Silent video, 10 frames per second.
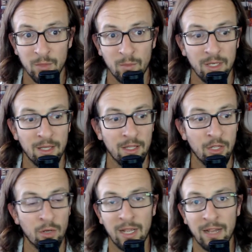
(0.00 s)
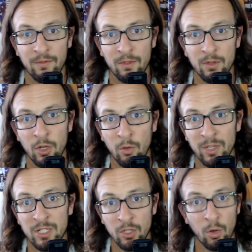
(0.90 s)
When you don't have you don't
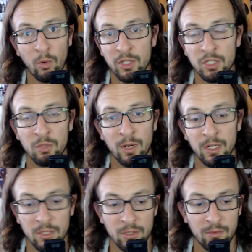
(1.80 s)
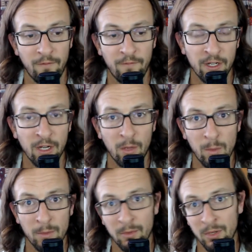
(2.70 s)
reach the goal that you wanted to, figure out what
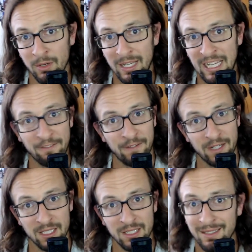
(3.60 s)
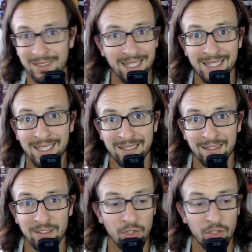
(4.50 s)
went wrong and fix it. That's it.